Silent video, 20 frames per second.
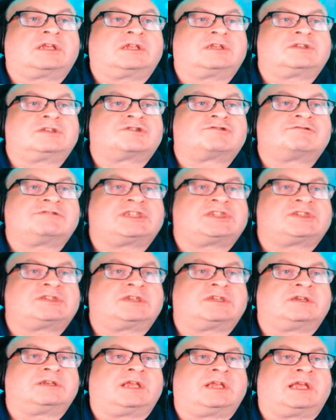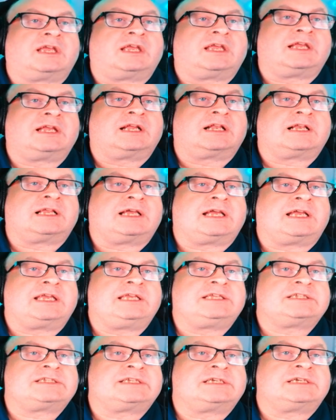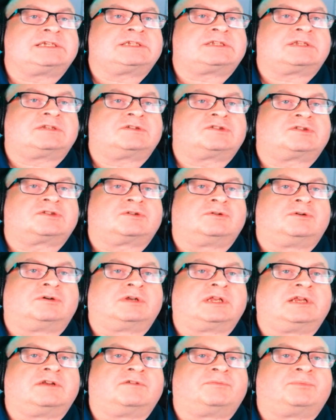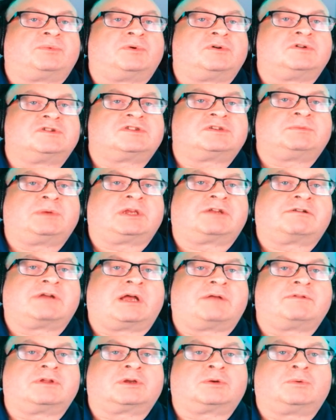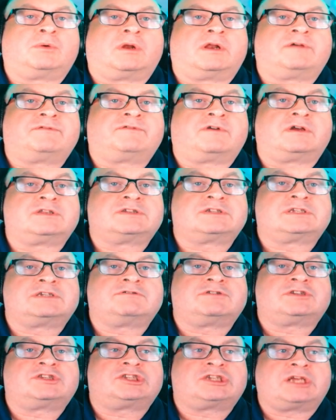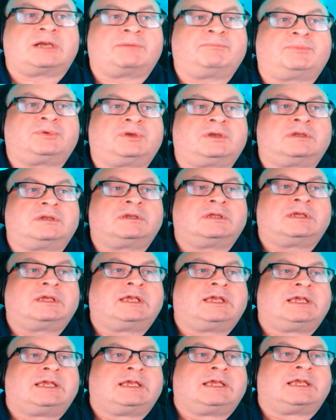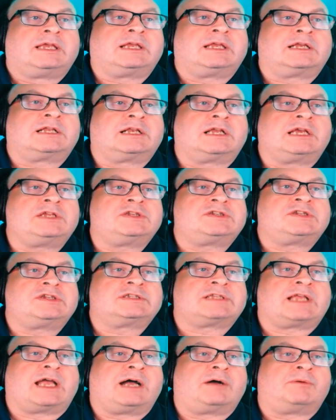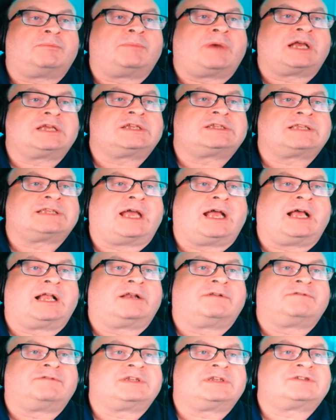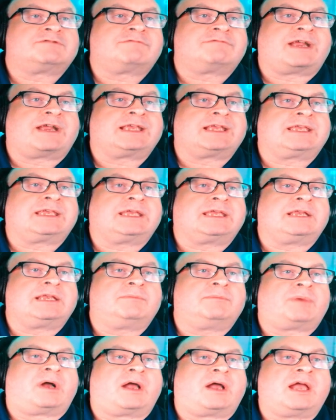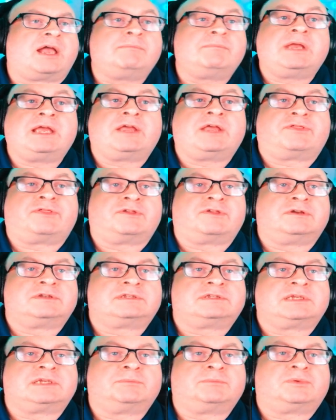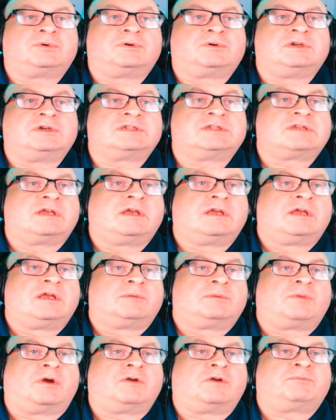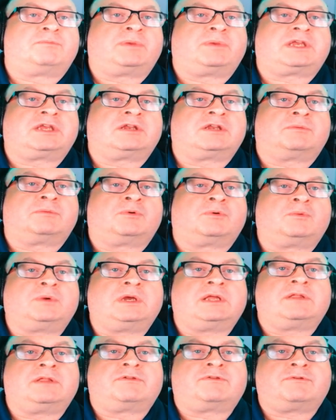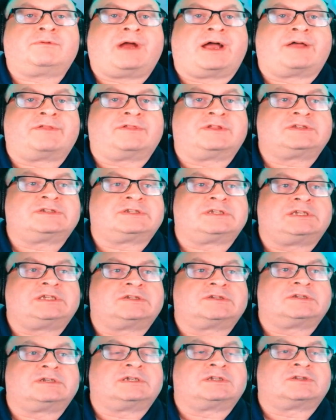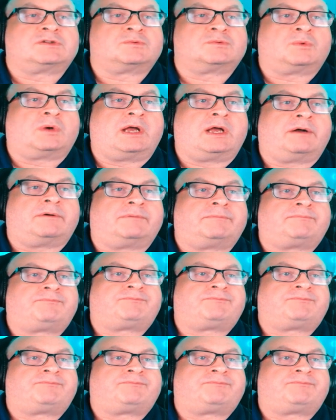Tristan Iglesias scored enough points to be crowned the qualifying series champion. Iglesias outmatched Elvis Rankin by a mere 13 points, both picking up a win throughout the season as well.